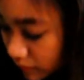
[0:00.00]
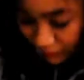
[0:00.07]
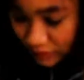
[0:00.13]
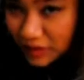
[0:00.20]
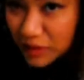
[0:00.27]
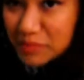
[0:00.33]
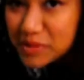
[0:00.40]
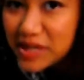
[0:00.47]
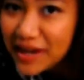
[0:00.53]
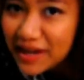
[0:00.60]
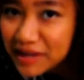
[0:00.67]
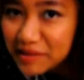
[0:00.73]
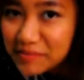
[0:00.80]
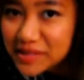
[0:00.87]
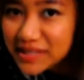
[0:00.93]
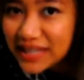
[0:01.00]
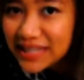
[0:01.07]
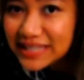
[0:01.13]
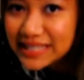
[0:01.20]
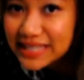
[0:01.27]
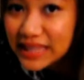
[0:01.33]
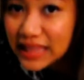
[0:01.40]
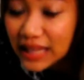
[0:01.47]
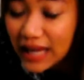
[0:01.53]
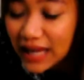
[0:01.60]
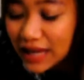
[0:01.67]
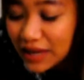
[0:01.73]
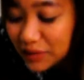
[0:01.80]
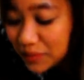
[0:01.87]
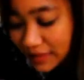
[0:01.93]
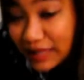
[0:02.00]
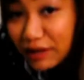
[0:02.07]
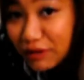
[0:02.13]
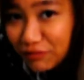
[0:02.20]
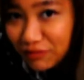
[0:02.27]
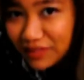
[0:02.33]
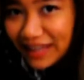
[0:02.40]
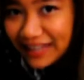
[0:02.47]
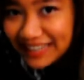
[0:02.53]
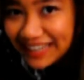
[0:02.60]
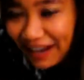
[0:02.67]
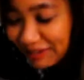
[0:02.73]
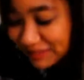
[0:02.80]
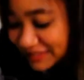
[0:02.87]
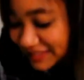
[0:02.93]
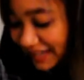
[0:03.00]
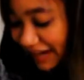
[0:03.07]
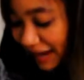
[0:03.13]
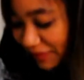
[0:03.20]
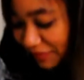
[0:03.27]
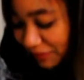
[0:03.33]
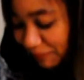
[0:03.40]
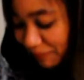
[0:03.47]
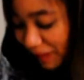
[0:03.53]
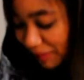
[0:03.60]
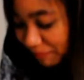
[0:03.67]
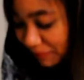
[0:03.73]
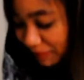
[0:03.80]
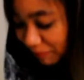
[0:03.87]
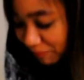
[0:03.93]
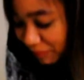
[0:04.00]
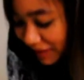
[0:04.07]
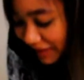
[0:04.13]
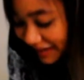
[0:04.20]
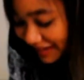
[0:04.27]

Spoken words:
Sometimes it's the gift that counts and not the wrapping.